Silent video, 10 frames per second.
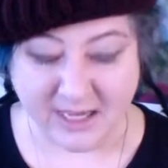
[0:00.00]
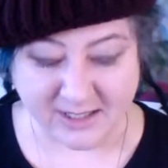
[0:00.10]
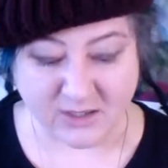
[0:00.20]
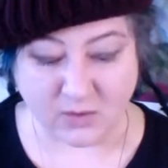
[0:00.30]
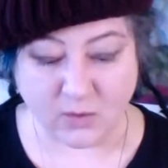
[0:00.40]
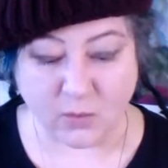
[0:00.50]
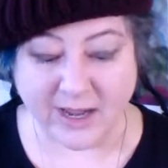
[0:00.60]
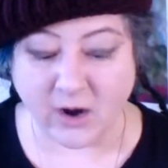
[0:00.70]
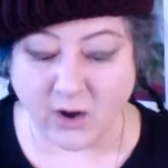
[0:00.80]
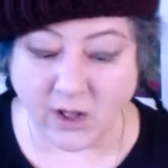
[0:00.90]
So we
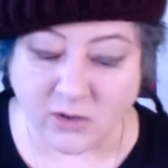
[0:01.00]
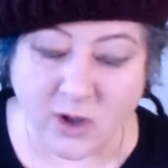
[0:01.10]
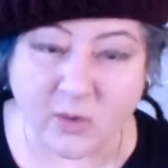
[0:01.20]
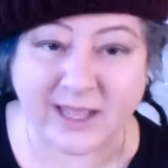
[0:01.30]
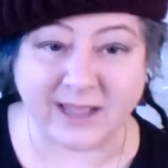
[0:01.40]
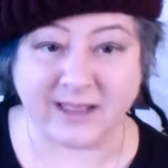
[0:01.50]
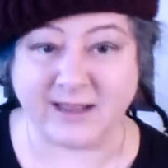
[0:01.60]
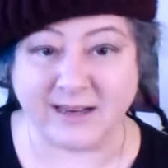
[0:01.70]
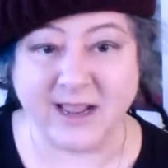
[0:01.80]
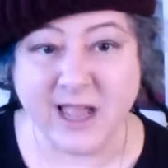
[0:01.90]
are all going
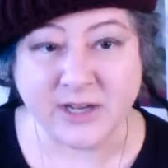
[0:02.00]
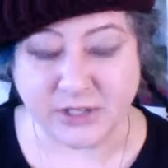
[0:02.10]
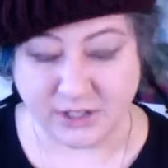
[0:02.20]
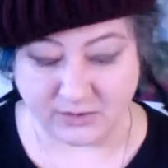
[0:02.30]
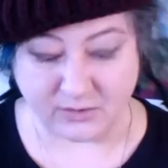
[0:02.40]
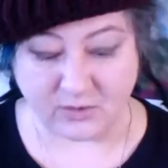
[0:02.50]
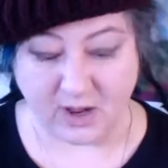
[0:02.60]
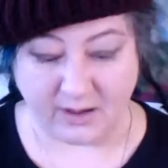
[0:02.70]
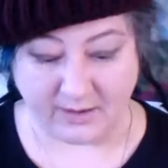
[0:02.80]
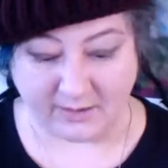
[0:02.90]
in to
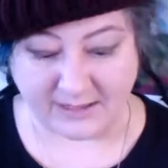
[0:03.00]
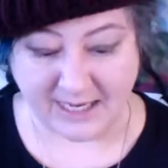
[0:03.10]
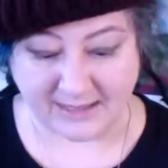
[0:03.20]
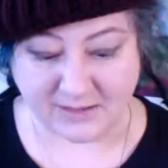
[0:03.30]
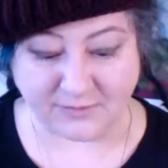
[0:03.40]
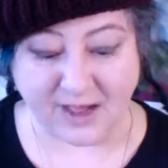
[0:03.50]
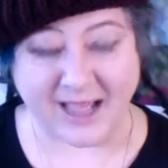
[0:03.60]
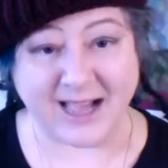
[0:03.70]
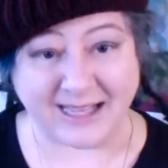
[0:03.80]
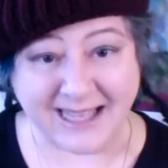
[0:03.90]
testify
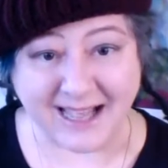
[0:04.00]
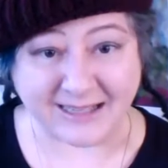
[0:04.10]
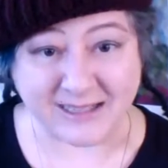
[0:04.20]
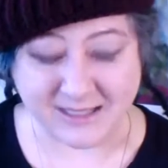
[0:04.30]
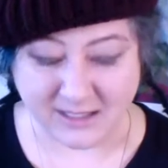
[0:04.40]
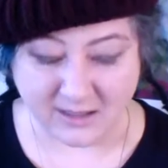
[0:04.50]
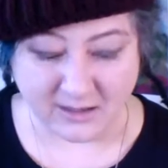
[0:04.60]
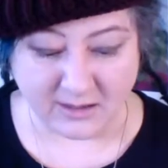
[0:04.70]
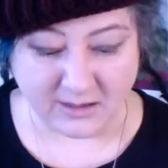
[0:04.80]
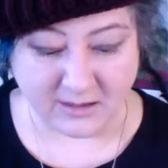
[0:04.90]
against
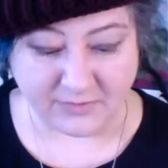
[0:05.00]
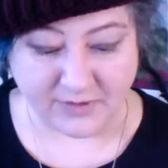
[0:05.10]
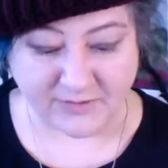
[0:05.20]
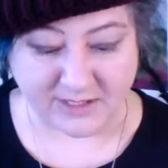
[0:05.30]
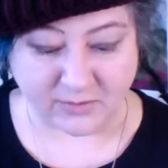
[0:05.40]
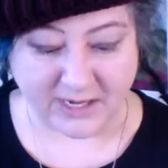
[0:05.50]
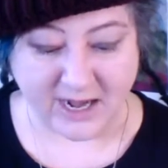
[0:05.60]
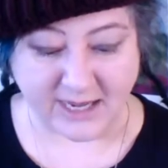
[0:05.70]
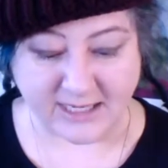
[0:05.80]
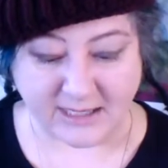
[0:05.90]

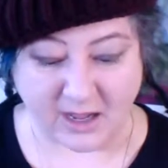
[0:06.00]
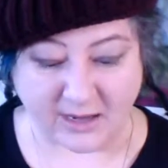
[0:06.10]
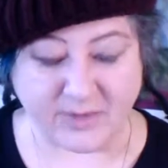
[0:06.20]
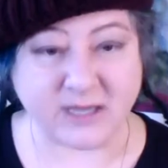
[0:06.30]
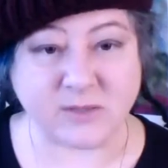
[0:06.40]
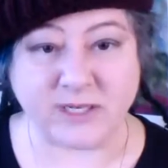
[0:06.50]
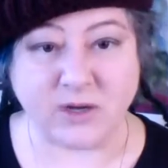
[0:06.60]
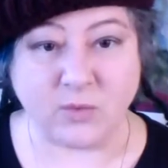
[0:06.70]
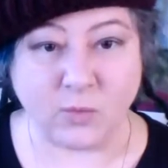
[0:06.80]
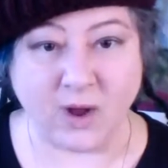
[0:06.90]
5399 because we
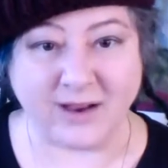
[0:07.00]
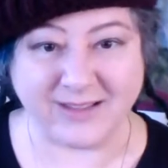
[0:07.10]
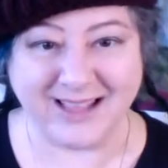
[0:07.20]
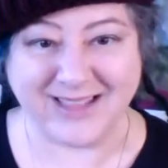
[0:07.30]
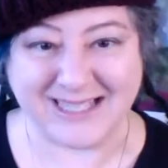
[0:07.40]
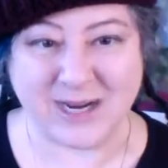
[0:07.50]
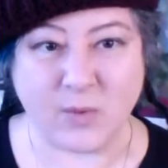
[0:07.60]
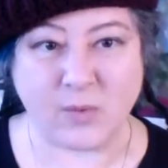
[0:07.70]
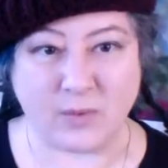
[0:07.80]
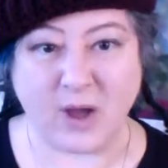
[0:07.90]
don't want, that's not
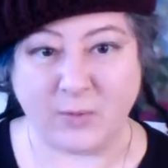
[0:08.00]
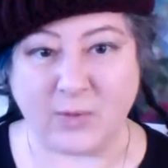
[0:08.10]
what we want.